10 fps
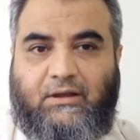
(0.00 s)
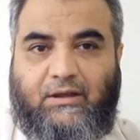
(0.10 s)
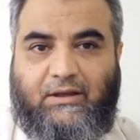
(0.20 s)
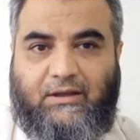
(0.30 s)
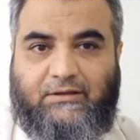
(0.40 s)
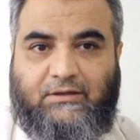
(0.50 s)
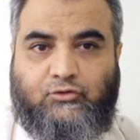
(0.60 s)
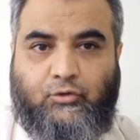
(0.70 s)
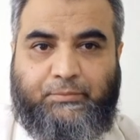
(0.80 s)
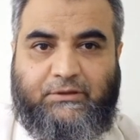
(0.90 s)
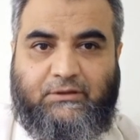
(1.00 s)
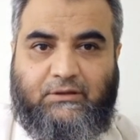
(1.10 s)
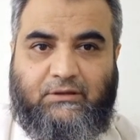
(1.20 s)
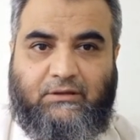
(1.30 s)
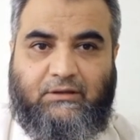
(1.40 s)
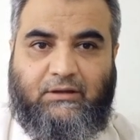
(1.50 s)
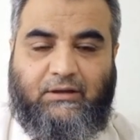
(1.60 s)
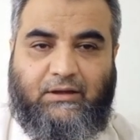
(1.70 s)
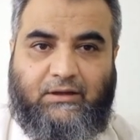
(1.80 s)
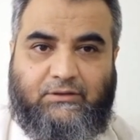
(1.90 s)
and topical
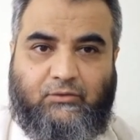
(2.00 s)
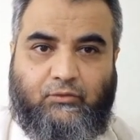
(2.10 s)
and